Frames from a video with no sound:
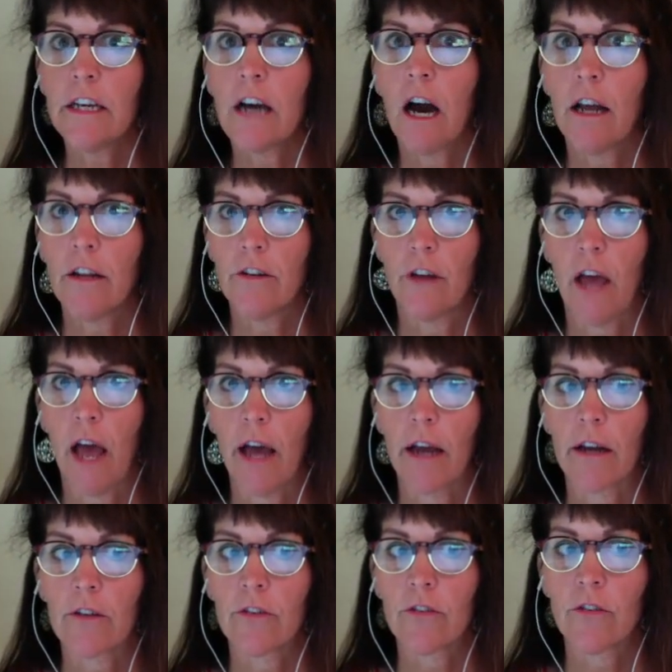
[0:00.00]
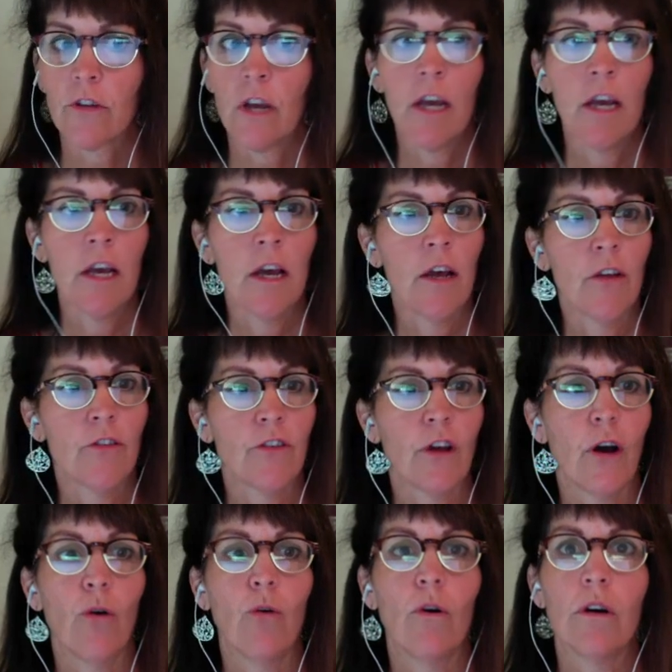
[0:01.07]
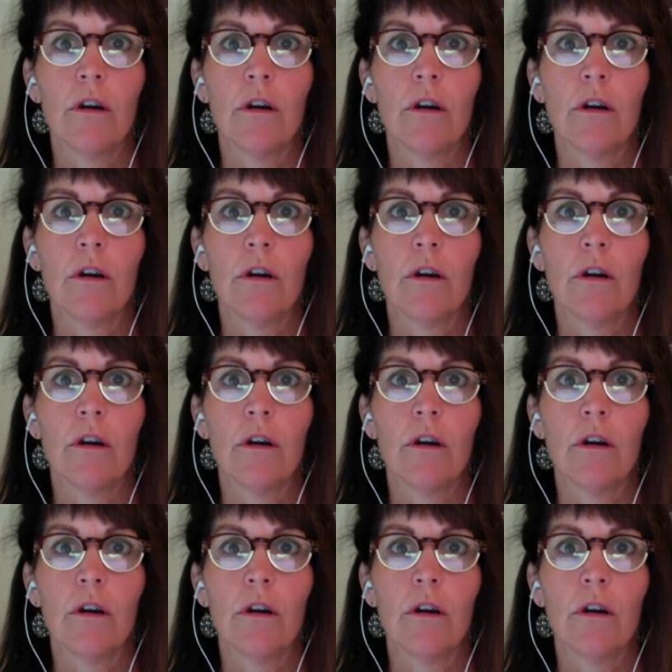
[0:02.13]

contacts. So